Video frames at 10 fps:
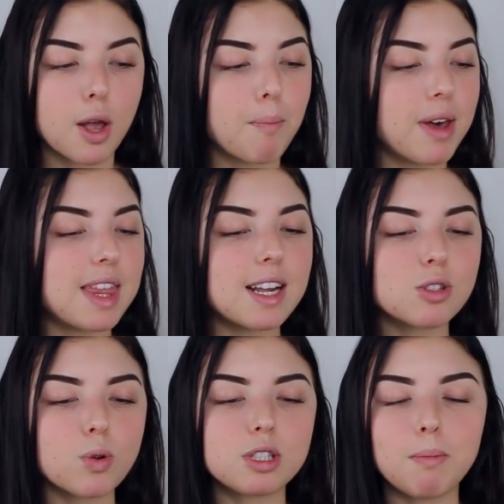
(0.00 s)
But that
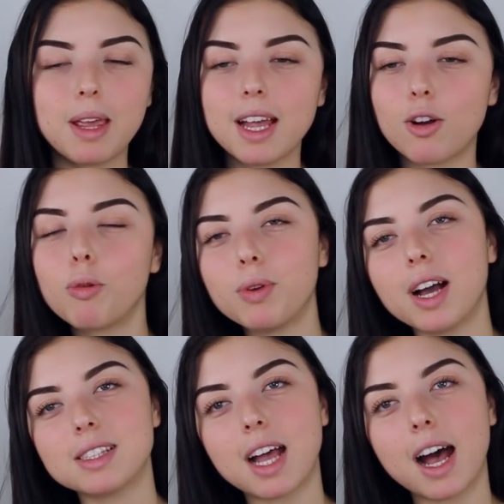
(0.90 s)
is going to be it. I hope you
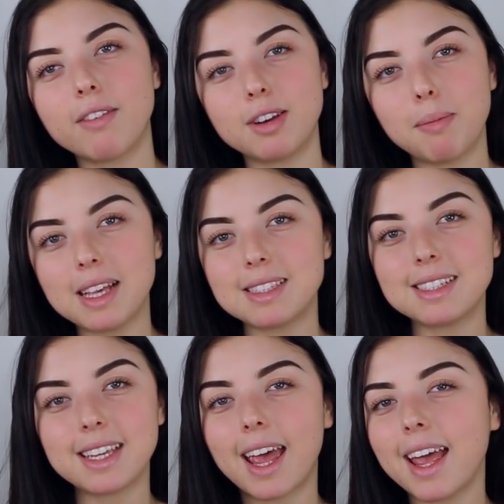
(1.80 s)
guys have an
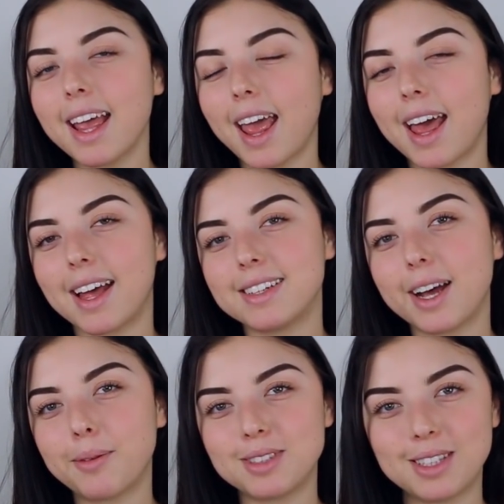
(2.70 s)
amazing day, and
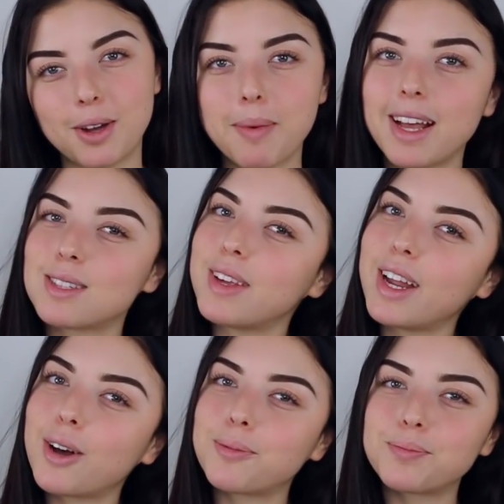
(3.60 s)
I will see you in my next
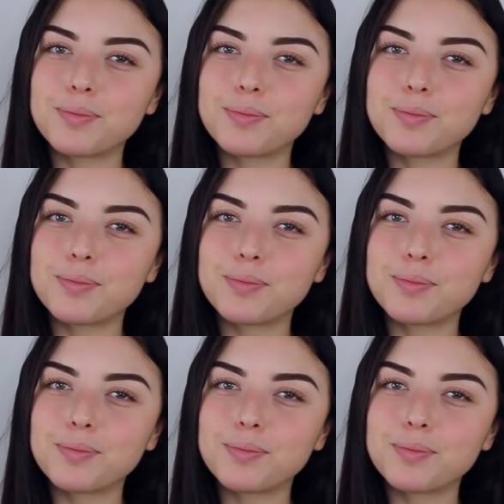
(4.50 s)
video.